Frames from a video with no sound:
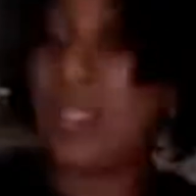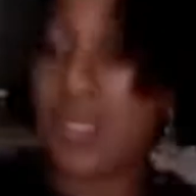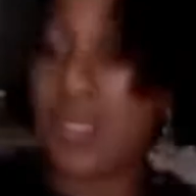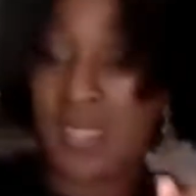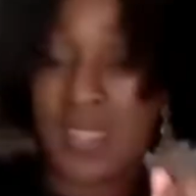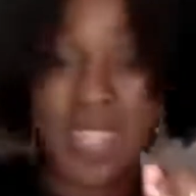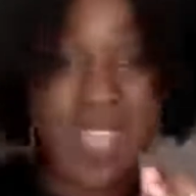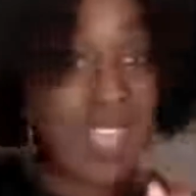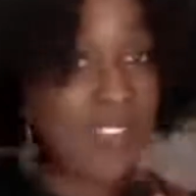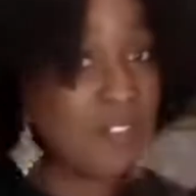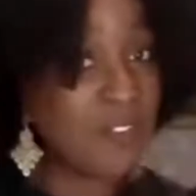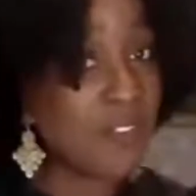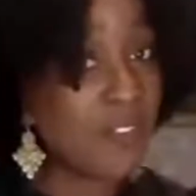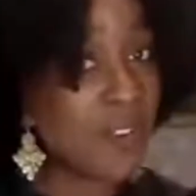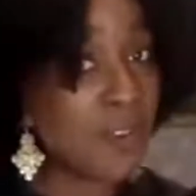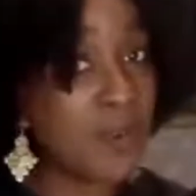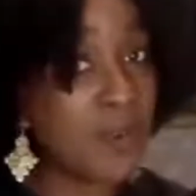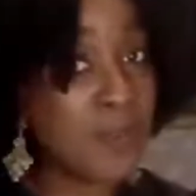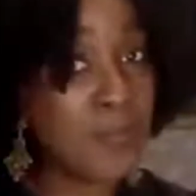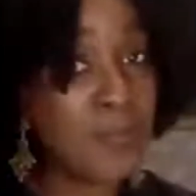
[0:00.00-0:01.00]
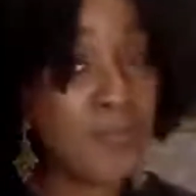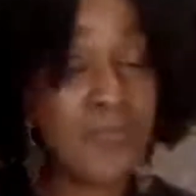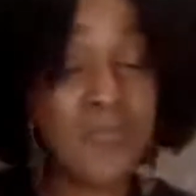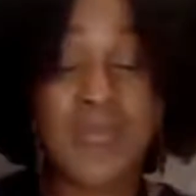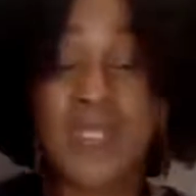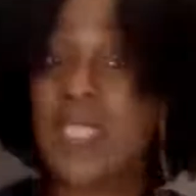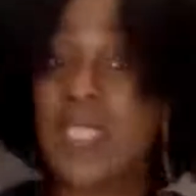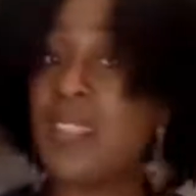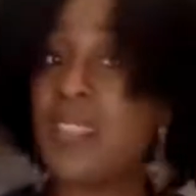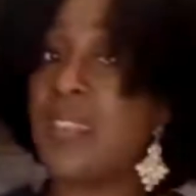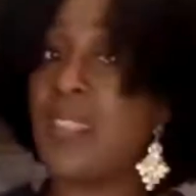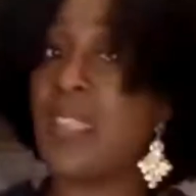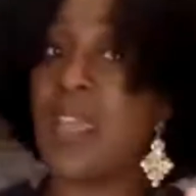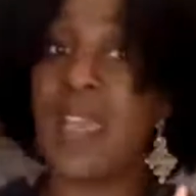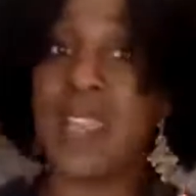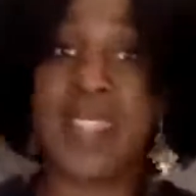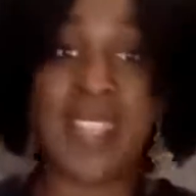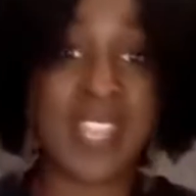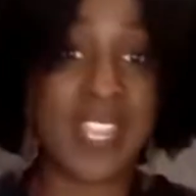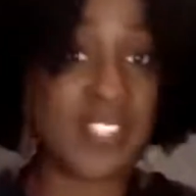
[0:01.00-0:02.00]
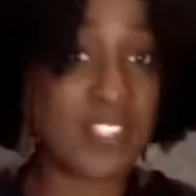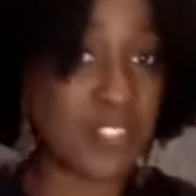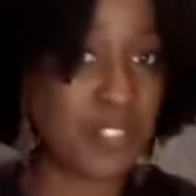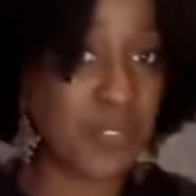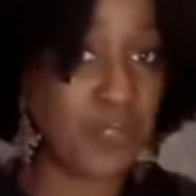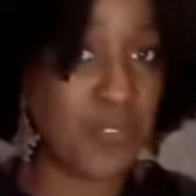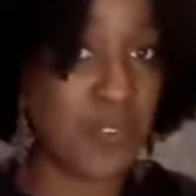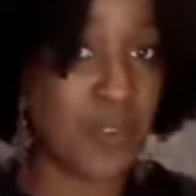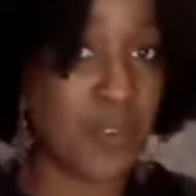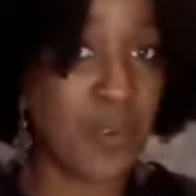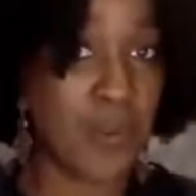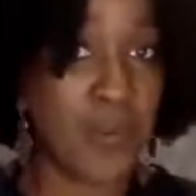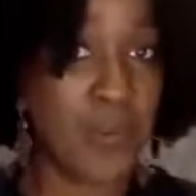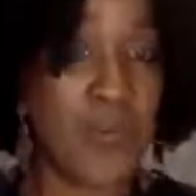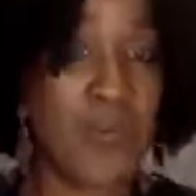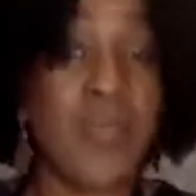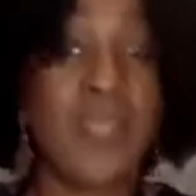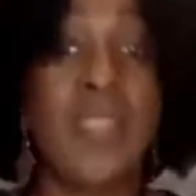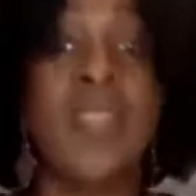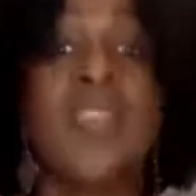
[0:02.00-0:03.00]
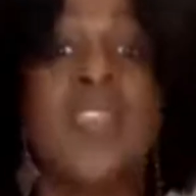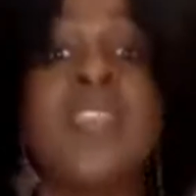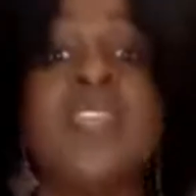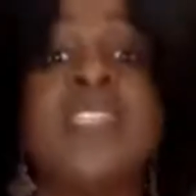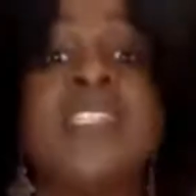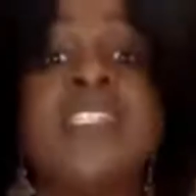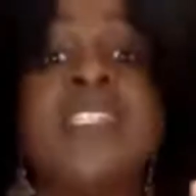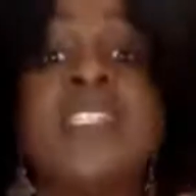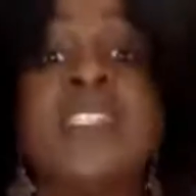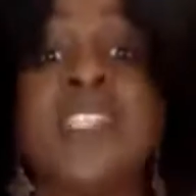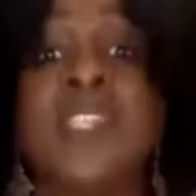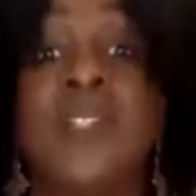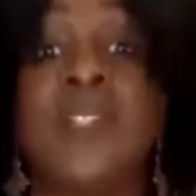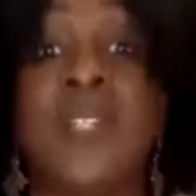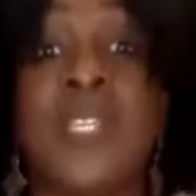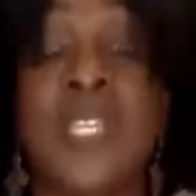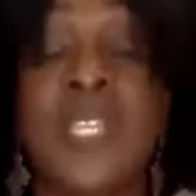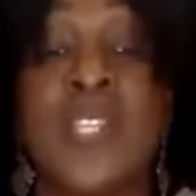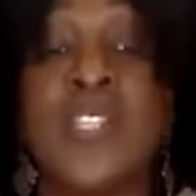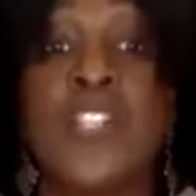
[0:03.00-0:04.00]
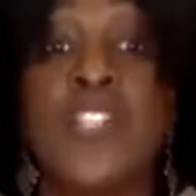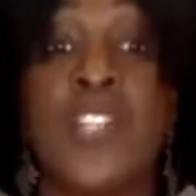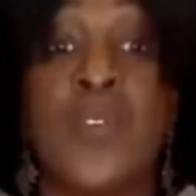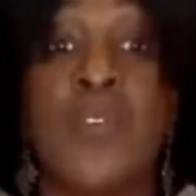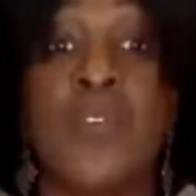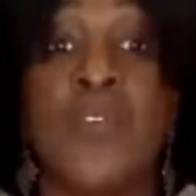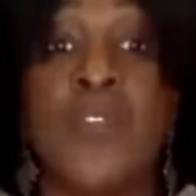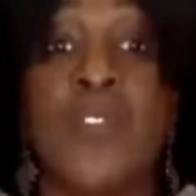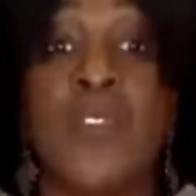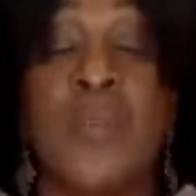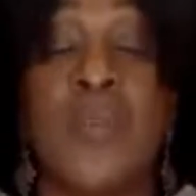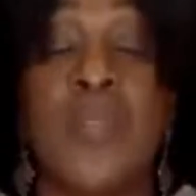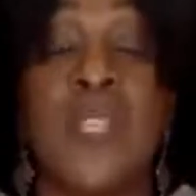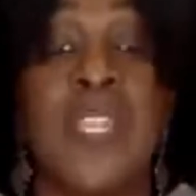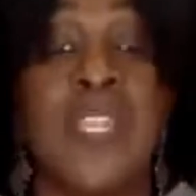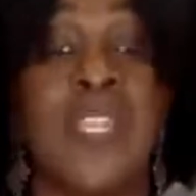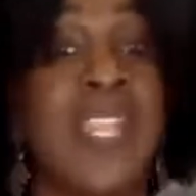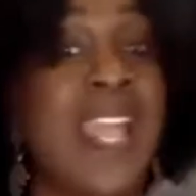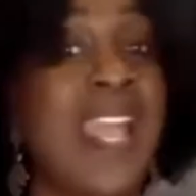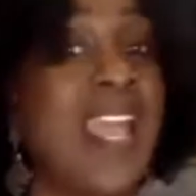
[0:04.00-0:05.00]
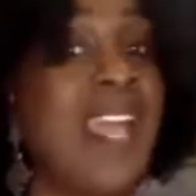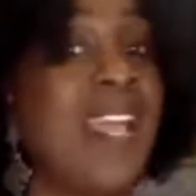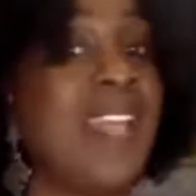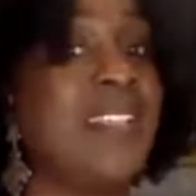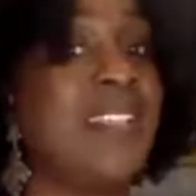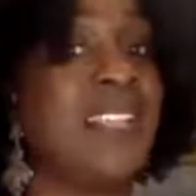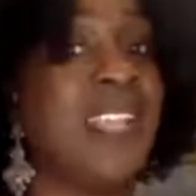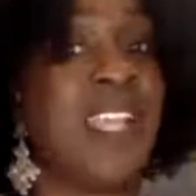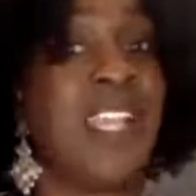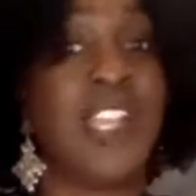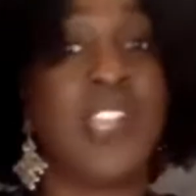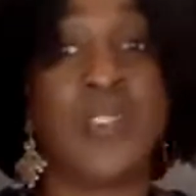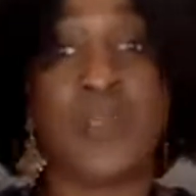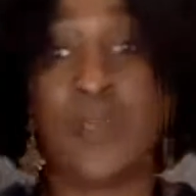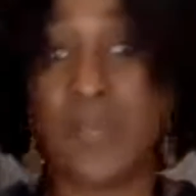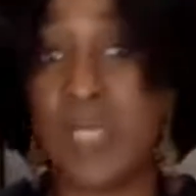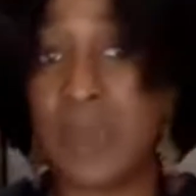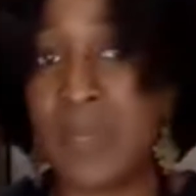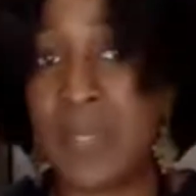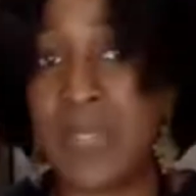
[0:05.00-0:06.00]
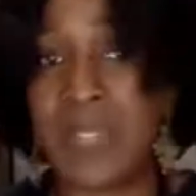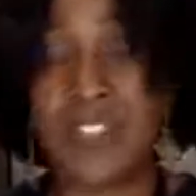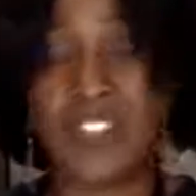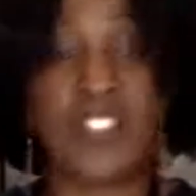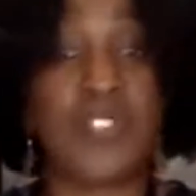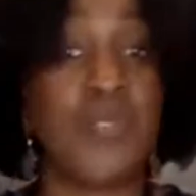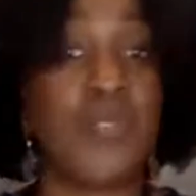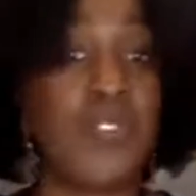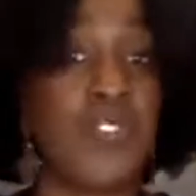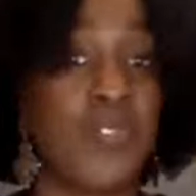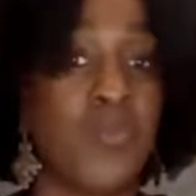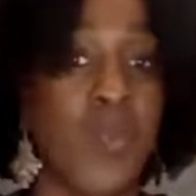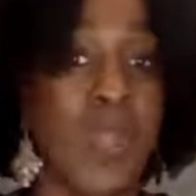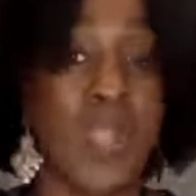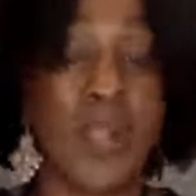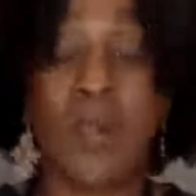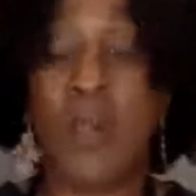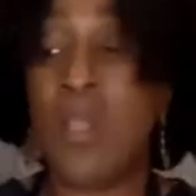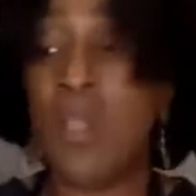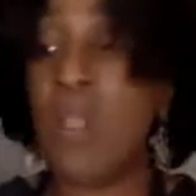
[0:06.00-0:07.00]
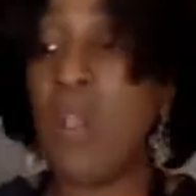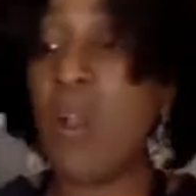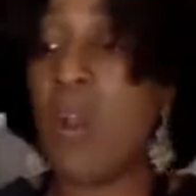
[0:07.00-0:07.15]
Not firm, not extra firm, silken tofu. It has a creaminess to it as well.